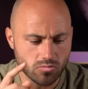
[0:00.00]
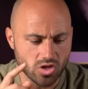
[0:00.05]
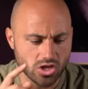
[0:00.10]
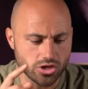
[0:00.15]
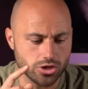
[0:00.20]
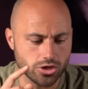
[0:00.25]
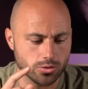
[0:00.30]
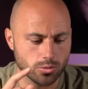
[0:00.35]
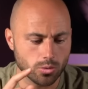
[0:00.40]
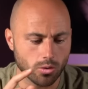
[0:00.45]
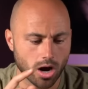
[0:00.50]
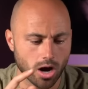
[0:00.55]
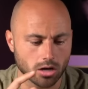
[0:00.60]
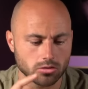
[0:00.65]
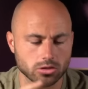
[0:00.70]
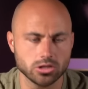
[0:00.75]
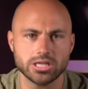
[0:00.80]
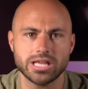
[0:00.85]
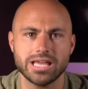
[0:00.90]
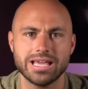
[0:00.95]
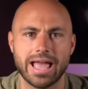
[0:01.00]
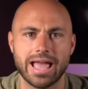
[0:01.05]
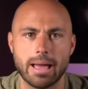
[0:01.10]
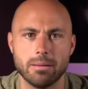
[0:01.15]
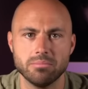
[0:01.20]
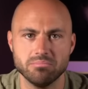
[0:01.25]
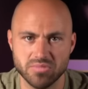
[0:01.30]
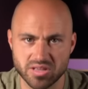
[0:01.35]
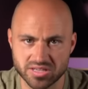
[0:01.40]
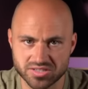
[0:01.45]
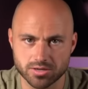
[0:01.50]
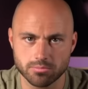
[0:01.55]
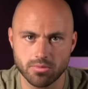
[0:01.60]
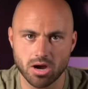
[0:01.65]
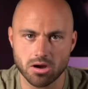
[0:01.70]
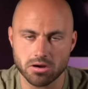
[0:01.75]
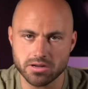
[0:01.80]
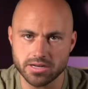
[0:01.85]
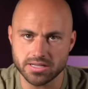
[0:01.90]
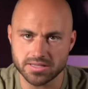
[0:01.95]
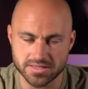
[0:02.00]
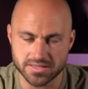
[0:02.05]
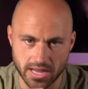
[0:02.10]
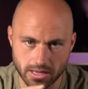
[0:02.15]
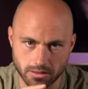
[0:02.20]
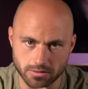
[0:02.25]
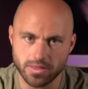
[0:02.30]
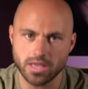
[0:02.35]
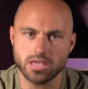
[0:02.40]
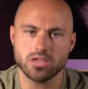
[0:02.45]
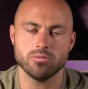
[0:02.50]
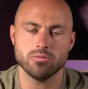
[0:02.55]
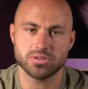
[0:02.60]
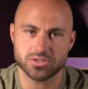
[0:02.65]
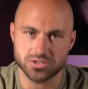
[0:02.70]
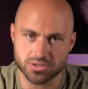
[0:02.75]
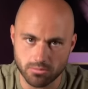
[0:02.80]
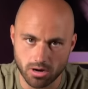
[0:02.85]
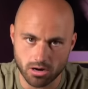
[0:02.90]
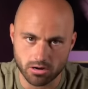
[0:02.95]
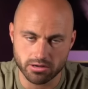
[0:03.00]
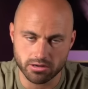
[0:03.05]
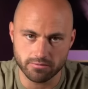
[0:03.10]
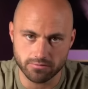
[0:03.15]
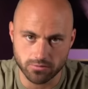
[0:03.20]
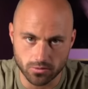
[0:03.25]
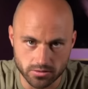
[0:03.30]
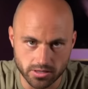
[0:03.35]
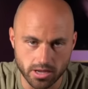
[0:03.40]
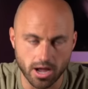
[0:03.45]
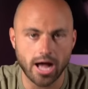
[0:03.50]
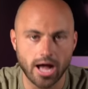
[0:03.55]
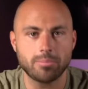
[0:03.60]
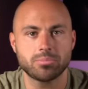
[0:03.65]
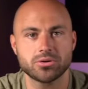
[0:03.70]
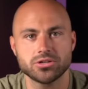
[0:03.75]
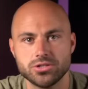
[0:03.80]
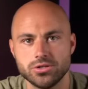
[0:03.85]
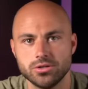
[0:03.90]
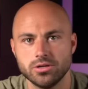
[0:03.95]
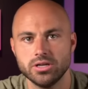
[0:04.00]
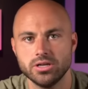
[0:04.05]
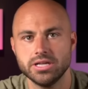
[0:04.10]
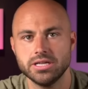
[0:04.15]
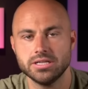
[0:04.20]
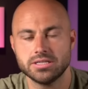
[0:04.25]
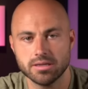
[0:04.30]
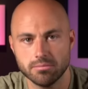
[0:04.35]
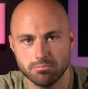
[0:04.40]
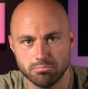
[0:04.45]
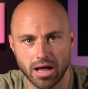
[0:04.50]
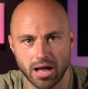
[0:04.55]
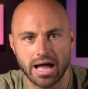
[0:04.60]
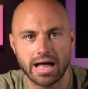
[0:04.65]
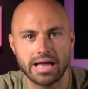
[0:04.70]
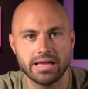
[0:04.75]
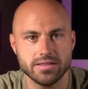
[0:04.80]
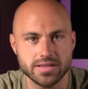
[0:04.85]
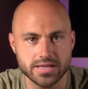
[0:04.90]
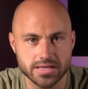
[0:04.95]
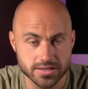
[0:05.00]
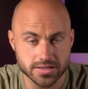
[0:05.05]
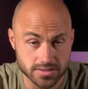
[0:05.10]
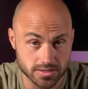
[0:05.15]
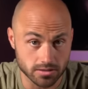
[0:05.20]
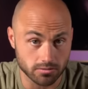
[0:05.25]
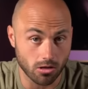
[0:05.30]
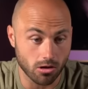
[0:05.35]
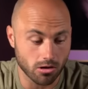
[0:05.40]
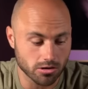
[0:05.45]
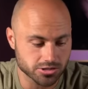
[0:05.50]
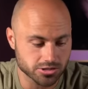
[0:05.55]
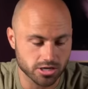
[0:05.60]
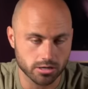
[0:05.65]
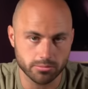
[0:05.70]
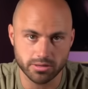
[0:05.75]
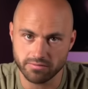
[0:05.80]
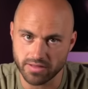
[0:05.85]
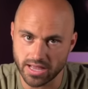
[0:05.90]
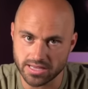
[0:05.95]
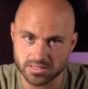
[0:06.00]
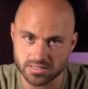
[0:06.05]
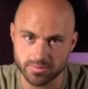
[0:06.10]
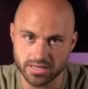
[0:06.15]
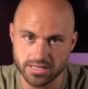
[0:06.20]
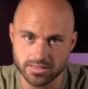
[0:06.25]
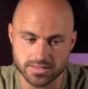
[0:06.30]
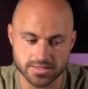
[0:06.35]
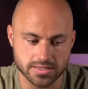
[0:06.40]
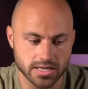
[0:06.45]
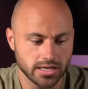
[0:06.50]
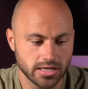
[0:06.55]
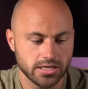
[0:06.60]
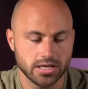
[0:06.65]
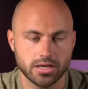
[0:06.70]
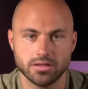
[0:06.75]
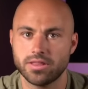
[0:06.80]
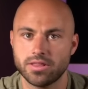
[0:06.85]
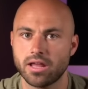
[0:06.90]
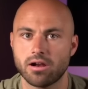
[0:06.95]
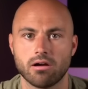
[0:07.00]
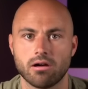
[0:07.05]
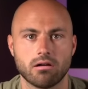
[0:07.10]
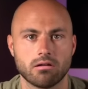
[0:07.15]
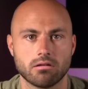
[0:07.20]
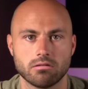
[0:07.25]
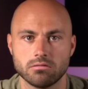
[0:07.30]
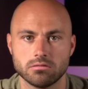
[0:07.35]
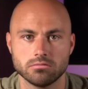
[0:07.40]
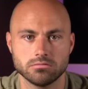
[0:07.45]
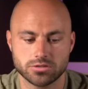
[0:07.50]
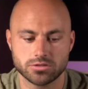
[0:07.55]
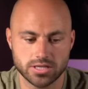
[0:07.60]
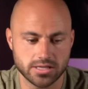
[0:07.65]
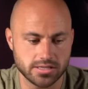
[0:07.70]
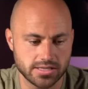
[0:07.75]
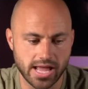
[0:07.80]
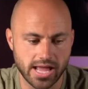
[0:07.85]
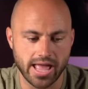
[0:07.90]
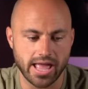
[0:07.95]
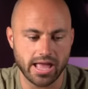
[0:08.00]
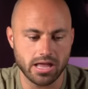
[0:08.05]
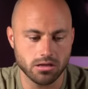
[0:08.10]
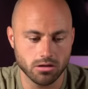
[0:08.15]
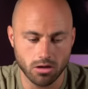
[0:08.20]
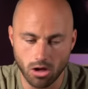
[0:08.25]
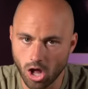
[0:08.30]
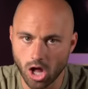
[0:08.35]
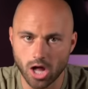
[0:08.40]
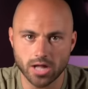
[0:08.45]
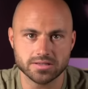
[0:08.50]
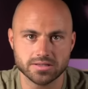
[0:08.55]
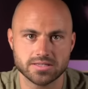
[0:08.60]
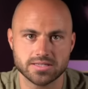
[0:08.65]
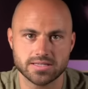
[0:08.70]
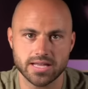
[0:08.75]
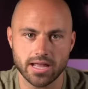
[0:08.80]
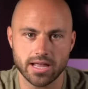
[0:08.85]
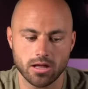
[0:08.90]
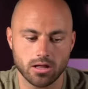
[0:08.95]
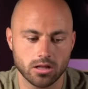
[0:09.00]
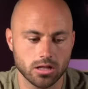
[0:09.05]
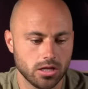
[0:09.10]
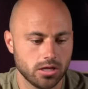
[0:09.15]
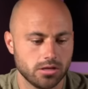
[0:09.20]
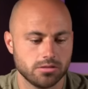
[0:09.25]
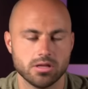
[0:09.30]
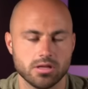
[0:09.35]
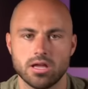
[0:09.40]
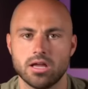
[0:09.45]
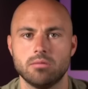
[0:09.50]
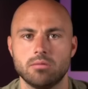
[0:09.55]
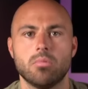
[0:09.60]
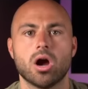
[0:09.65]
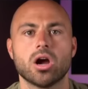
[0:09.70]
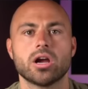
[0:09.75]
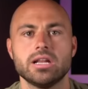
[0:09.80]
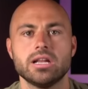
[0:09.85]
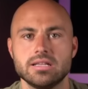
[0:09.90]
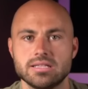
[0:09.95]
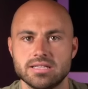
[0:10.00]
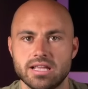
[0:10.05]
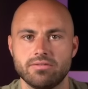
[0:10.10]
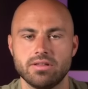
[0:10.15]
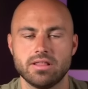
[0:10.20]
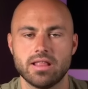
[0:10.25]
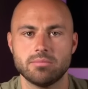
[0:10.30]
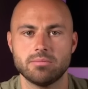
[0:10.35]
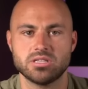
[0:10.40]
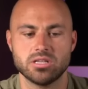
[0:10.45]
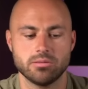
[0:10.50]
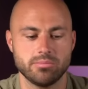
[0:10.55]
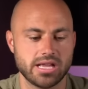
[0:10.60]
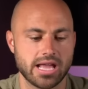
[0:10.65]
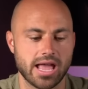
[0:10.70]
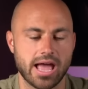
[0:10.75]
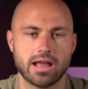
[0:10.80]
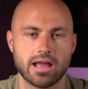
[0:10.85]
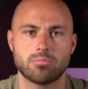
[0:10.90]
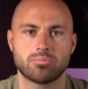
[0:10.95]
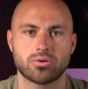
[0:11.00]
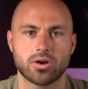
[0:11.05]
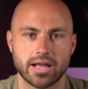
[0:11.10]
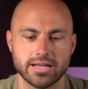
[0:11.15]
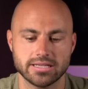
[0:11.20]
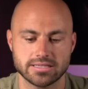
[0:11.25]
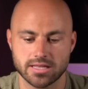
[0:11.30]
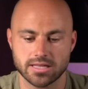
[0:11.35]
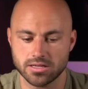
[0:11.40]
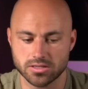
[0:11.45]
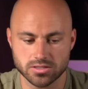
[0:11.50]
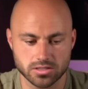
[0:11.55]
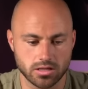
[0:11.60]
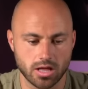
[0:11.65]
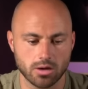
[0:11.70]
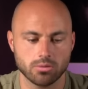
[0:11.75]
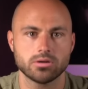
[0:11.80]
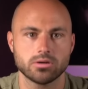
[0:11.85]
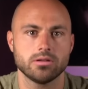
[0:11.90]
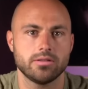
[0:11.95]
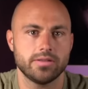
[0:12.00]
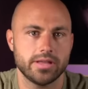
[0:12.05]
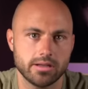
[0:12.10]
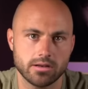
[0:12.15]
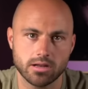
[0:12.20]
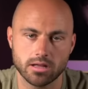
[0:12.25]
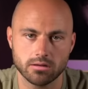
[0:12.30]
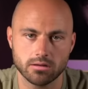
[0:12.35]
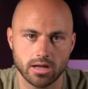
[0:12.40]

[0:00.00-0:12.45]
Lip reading: you are looking at Mr. Market and saying, thank you, Mr. Market, for the opportunity to buy these long-term investments that are today on sale. The market is giving them to me at a price that is lower than